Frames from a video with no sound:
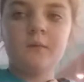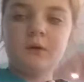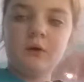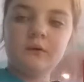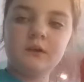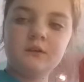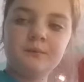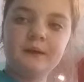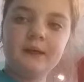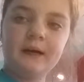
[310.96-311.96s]
I'm going to
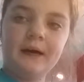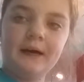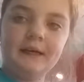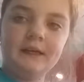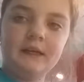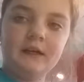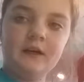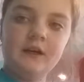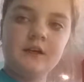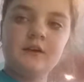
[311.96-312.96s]
be
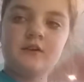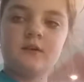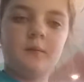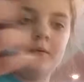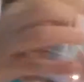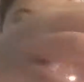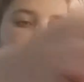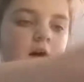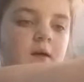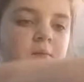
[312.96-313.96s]
adding some
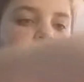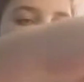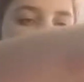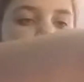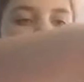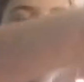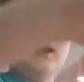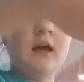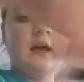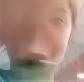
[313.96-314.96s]
sky blue
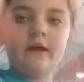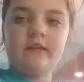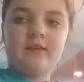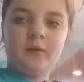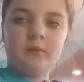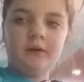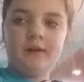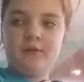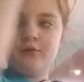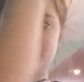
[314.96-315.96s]
and some
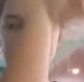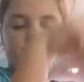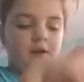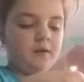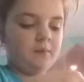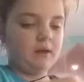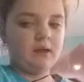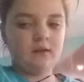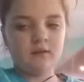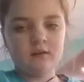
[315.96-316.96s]
leaf green and
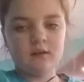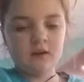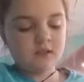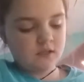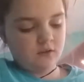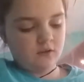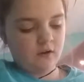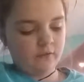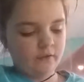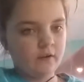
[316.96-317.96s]
making this a teal
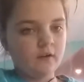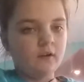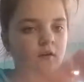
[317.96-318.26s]
color.